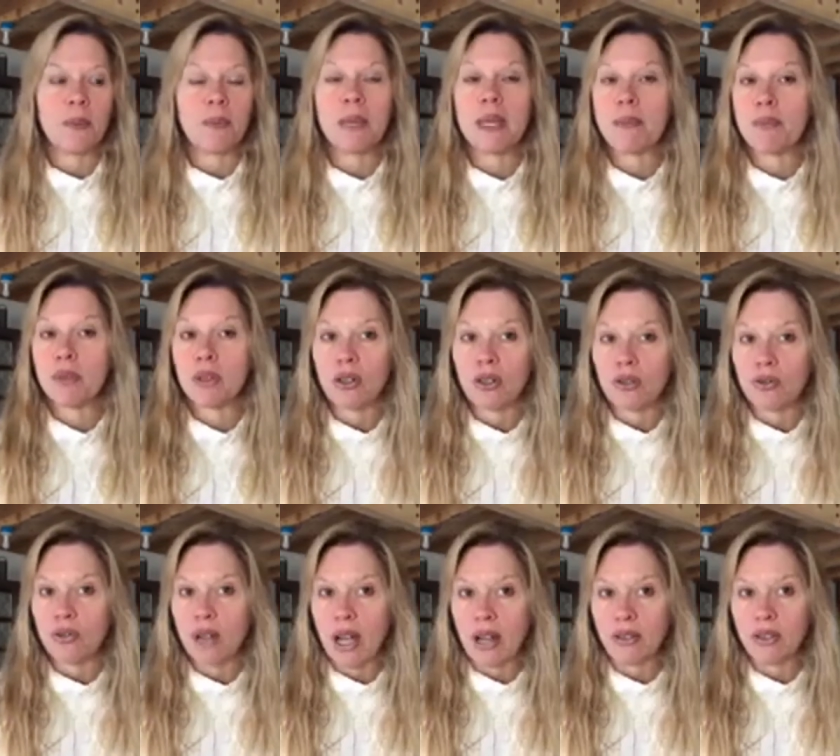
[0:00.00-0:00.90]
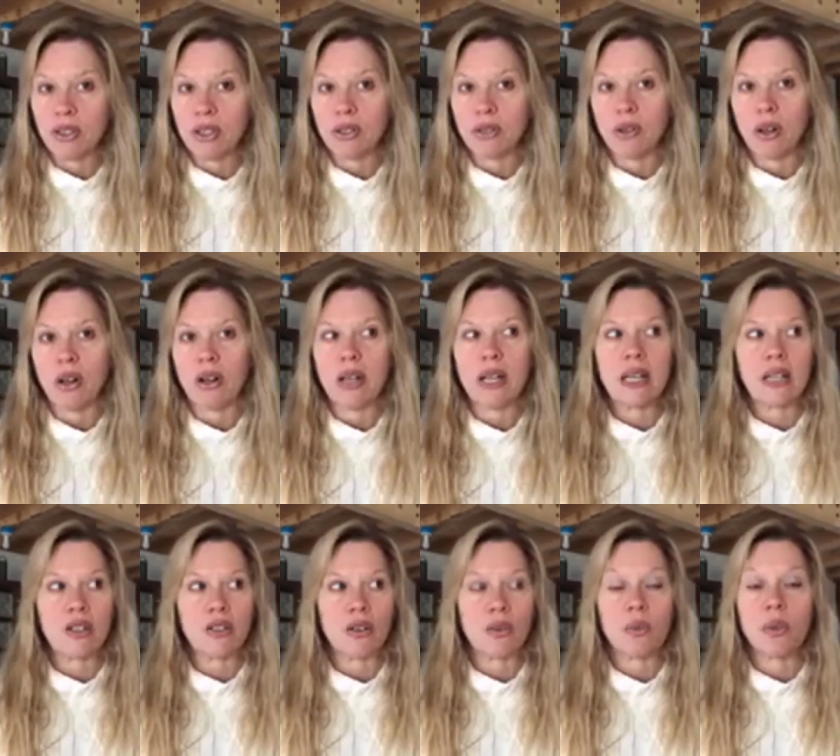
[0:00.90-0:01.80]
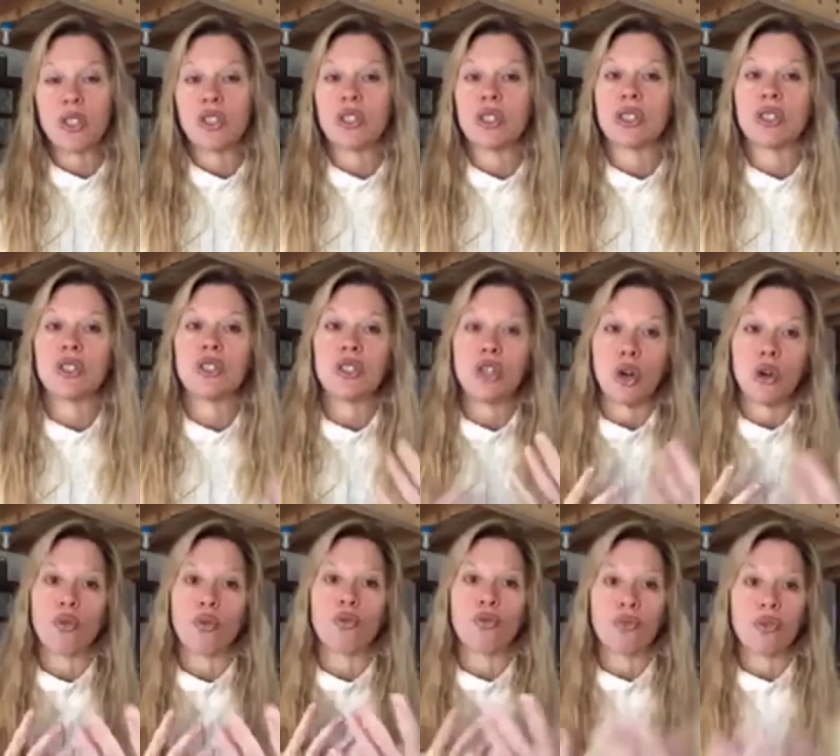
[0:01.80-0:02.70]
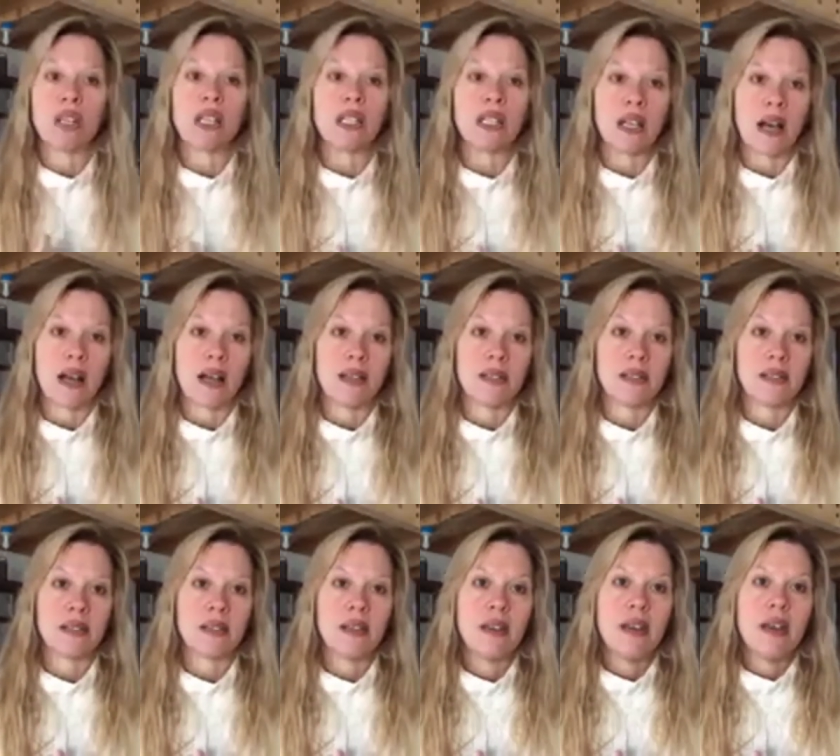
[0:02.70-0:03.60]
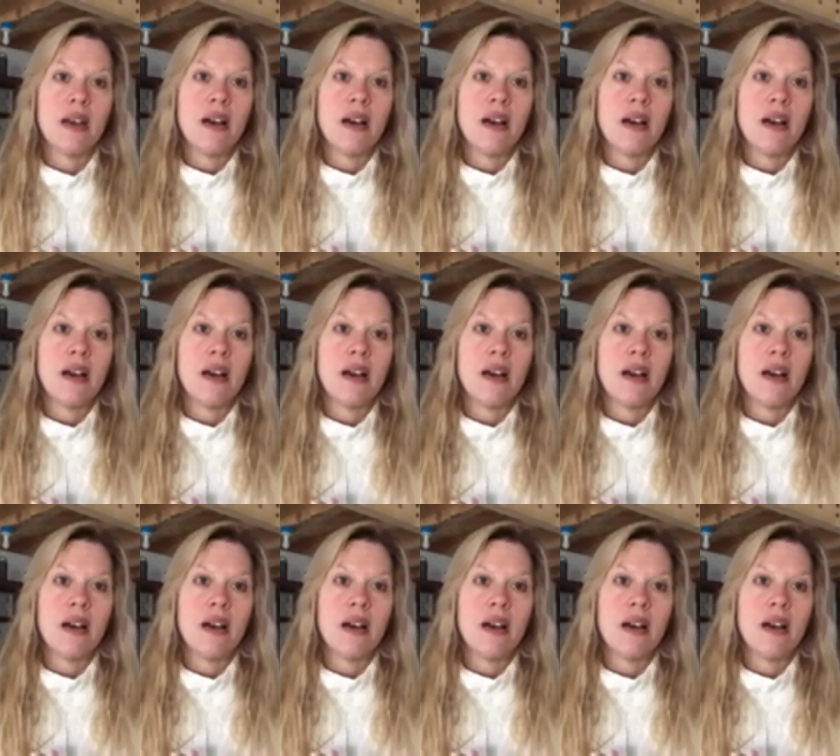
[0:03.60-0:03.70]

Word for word: the people around you are ignorant, we just don't realize